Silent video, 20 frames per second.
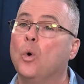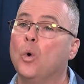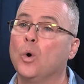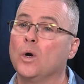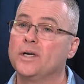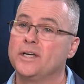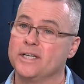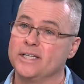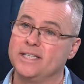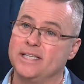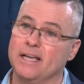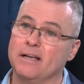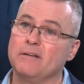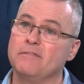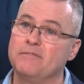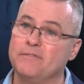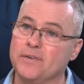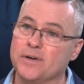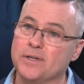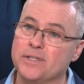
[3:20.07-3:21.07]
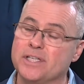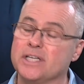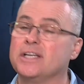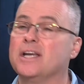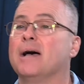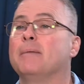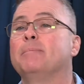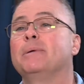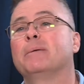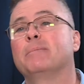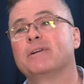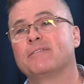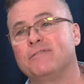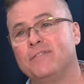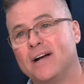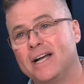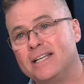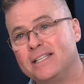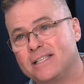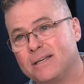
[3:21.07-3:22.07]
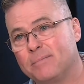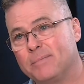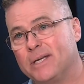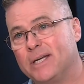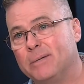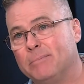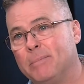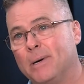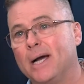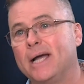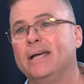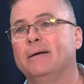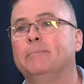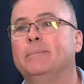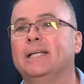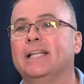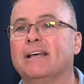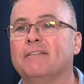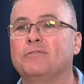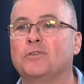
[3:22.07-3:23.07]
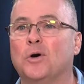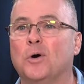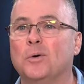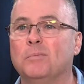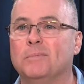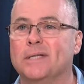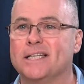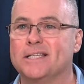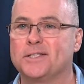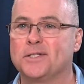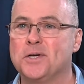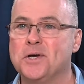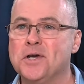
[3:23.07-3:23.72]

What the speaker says: or to sell first and not be able to find something to buy and be left homeless.